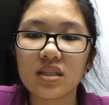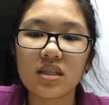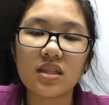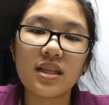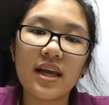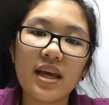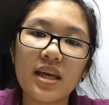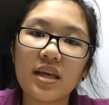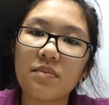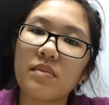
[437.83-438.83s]
the day
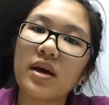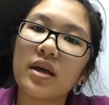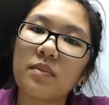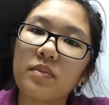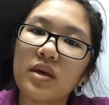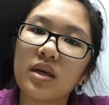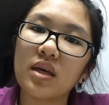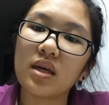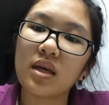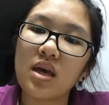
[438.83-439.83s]
it might be
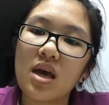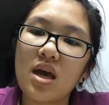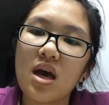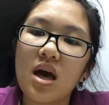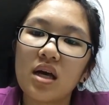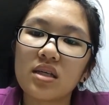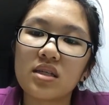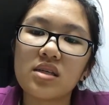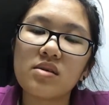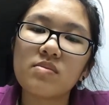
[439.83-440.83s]

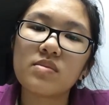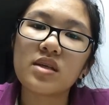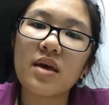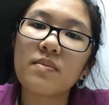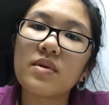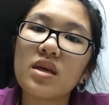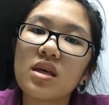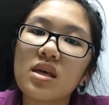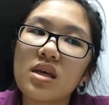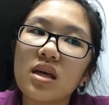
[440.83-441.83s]
seen
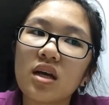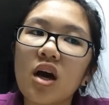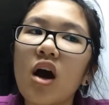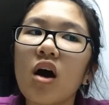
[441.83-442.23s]
semi-camouflage.